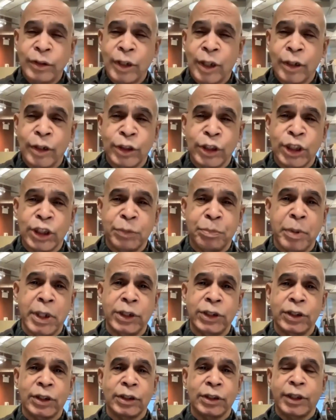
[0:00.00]
under
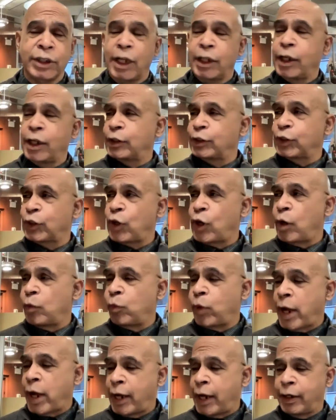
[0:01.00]
suspicion. 10 years ago, I'm
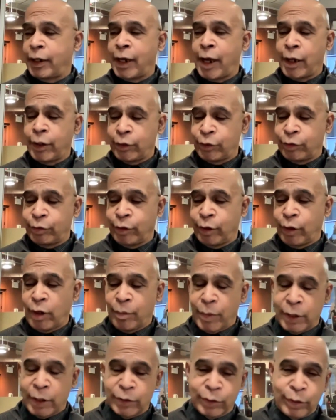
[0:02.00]
riding down the street on
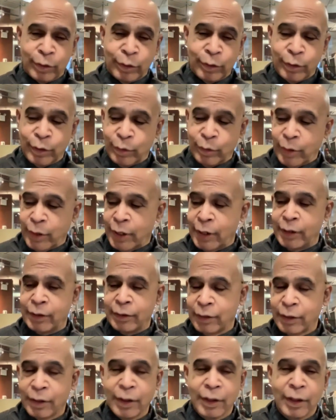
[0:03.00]
my scooter, right?
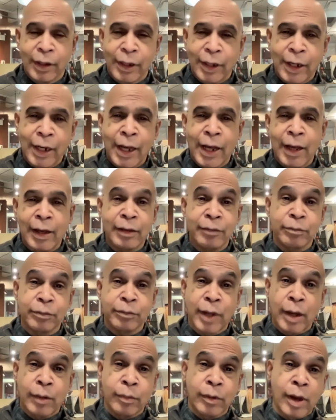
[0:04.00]
I'm
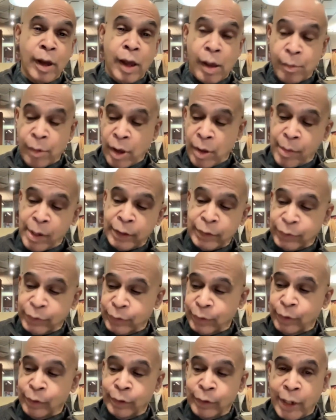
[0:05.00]
on my
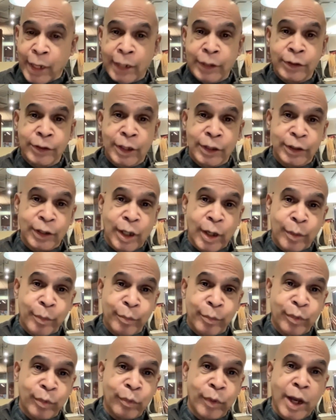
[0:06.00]
scooter. I just
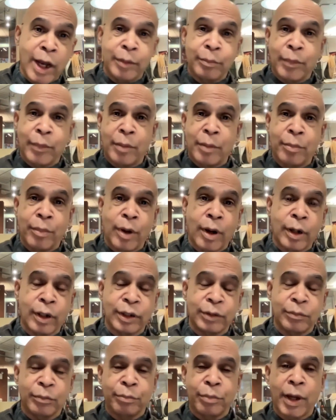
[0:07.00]
come from riding my bike
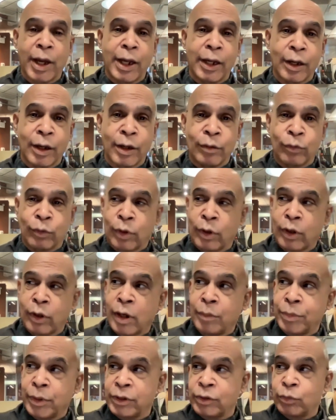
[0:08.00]
up
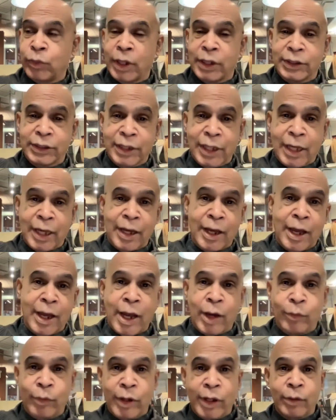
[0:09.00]
at the West Side
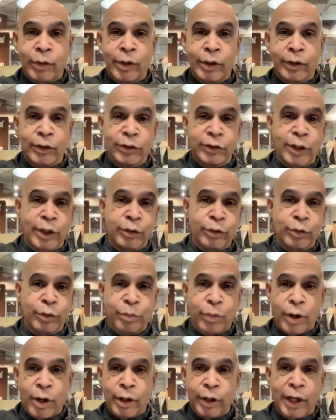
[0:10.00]
Highway, went to Central
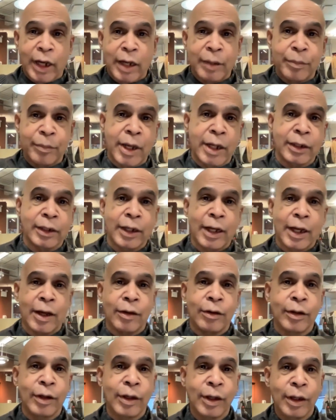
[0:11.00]
Park, came back
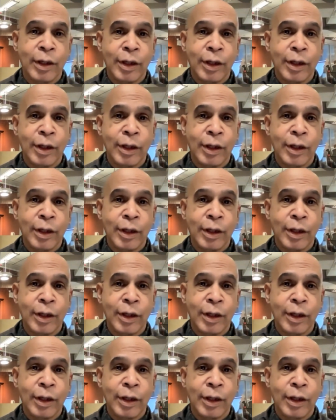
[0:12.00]
down.